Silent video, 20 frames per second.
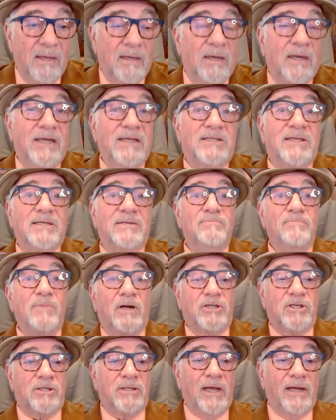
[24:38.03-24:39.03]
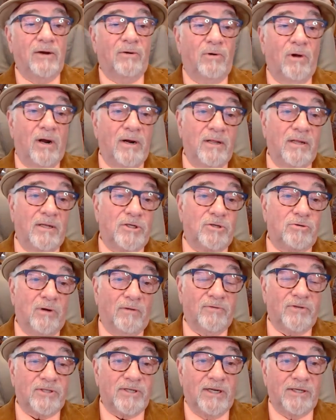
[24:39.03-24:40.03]
He says, much later on in the
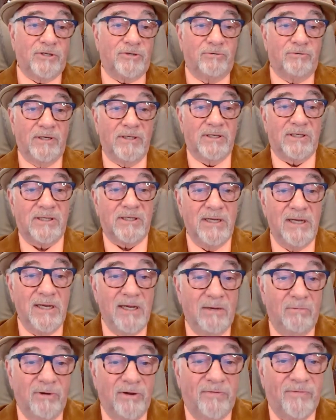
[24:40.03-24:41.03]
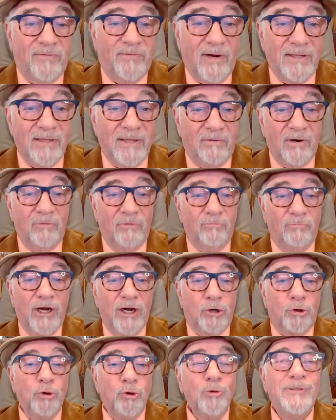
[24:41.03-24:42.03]
12th century CE, we find a
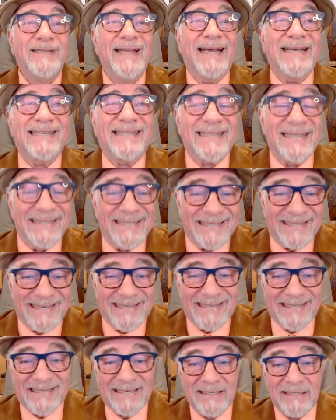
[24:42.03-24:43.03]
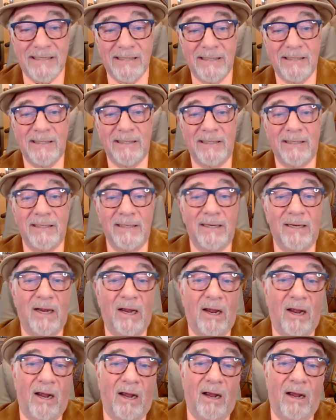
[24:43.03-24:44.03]
recrudescence
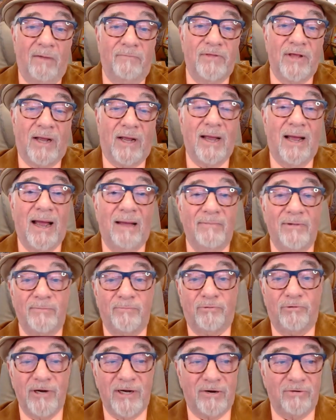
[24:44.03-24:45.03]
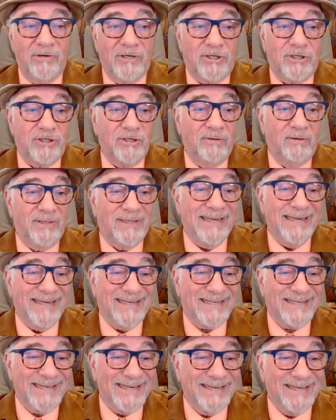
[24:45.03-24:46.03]
of the common pre Christian
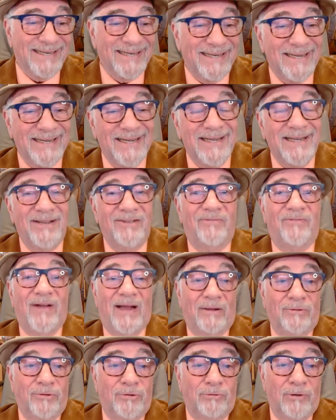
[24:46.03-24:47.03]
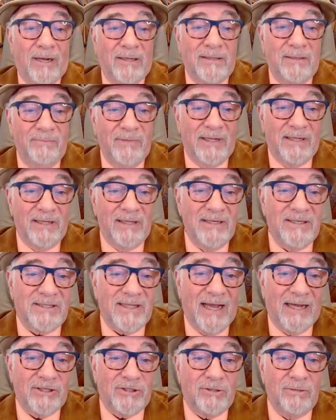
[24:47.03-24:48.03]
teaching found throughout the Middle
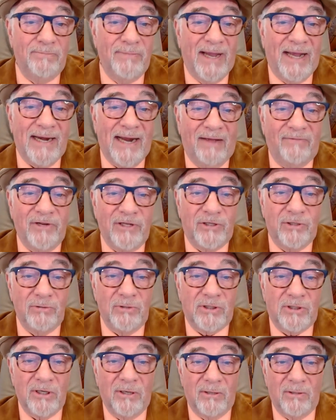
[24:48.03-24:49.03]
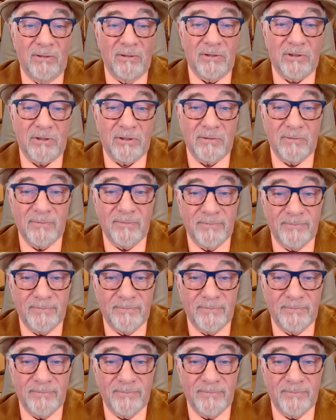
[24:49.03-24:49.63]
East as to man having two souls,